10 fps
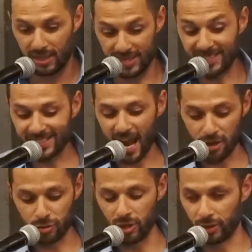This is how
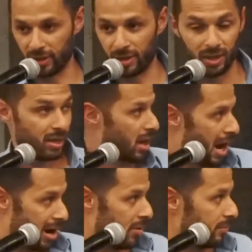you do it.
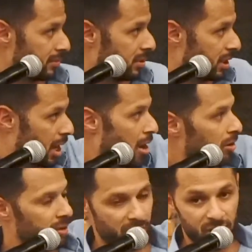The
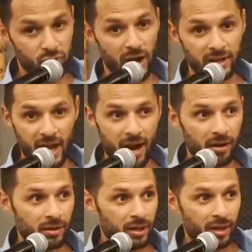code is right
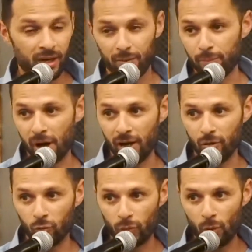there,
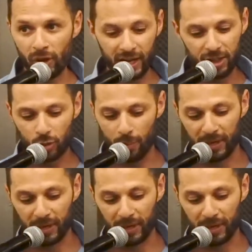but we won't get into it.